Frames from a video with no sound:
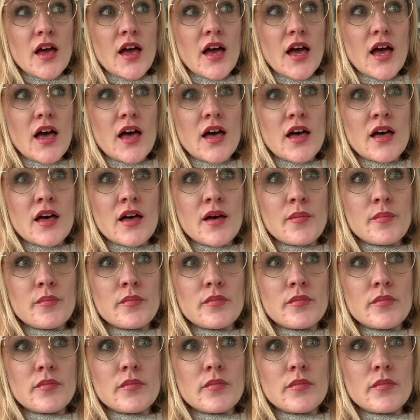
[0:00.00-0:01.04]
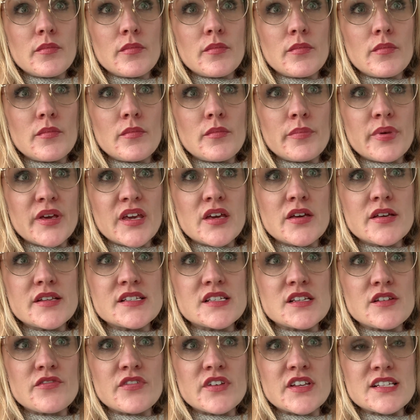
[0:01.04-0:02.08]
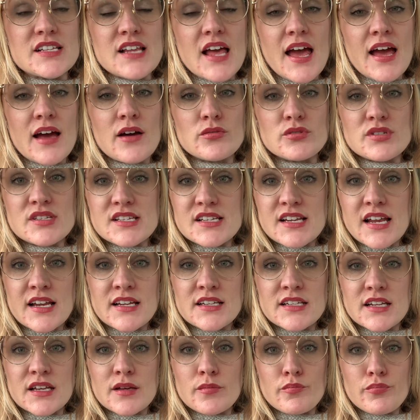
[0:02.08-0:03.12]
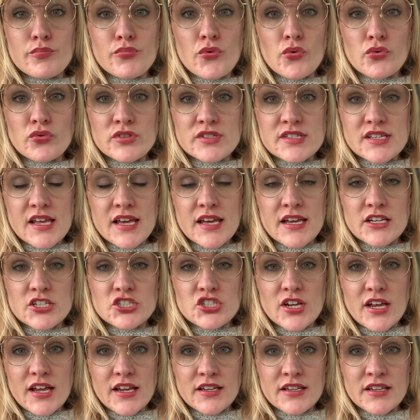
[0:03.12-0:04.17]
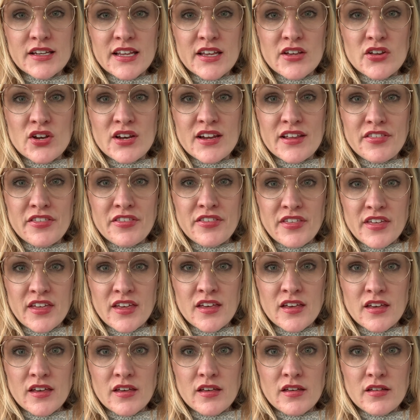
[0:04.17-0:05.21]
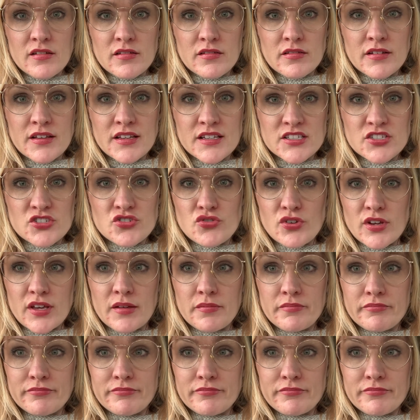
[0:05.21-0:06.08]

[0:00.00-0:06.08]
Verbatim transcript: um, because of its outstanding Bronze Age and Neolithic history.